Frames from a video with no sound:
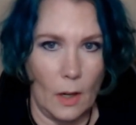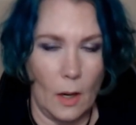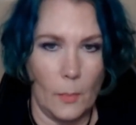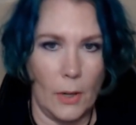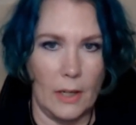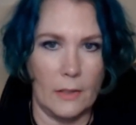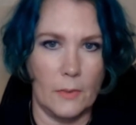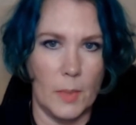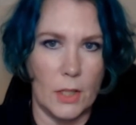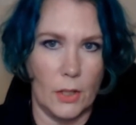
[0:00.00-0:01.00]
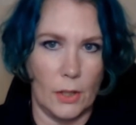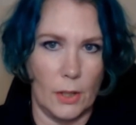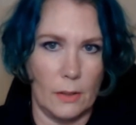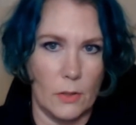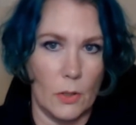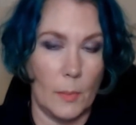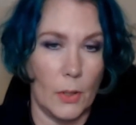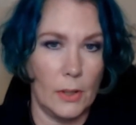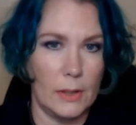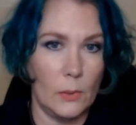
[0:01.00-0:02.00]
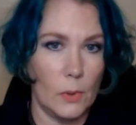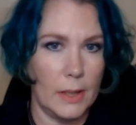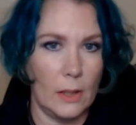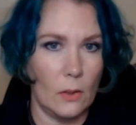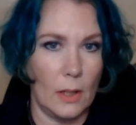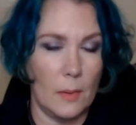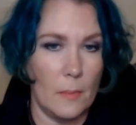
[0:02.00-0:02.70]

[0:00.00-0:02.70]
product from Acure. So I'm currently working on